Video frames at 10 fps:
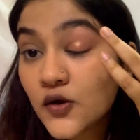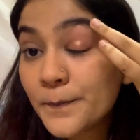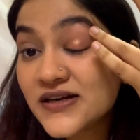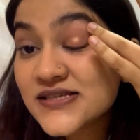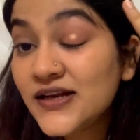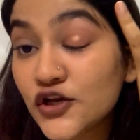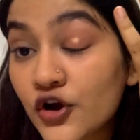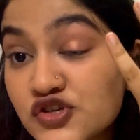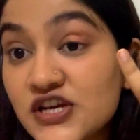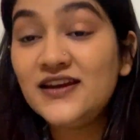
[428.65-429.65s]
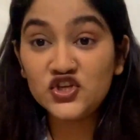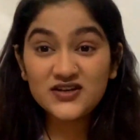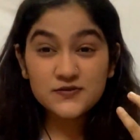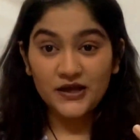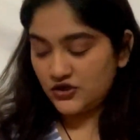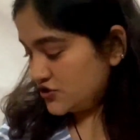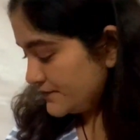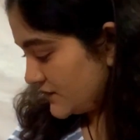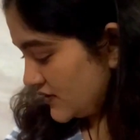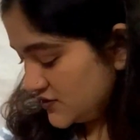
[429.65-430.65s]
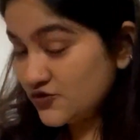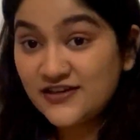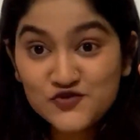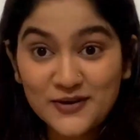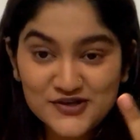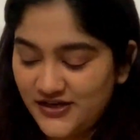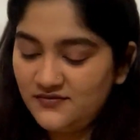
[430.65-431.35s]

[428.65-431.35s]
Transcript: Upper it is a little orange and niche it is pinkish. So it gives you double shade.